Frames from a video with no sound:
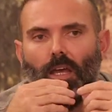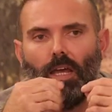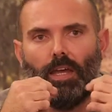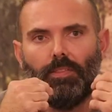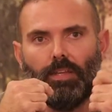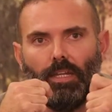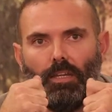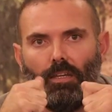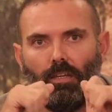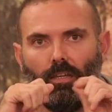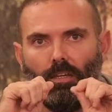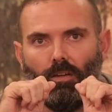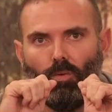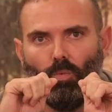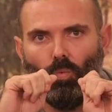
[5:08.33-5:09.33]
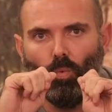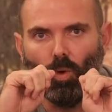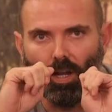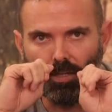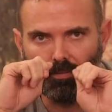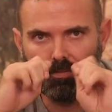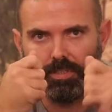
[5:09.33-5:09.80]
And then
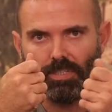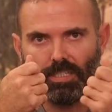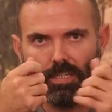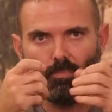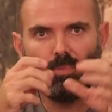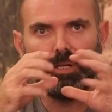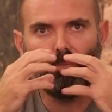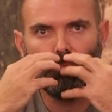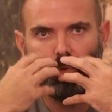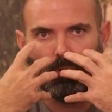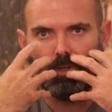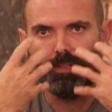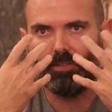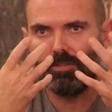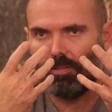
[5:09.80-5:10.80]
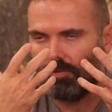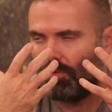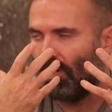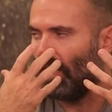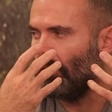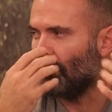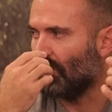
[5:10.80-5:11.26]
one of the tipping points on
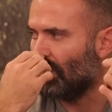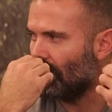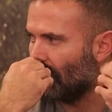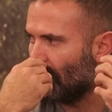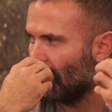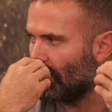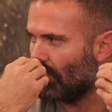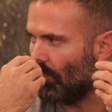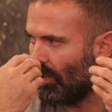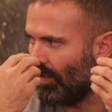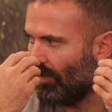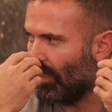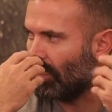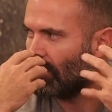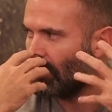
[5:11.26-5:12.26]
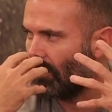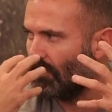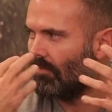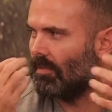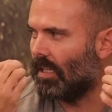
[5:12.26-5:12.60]
ripeness is when that,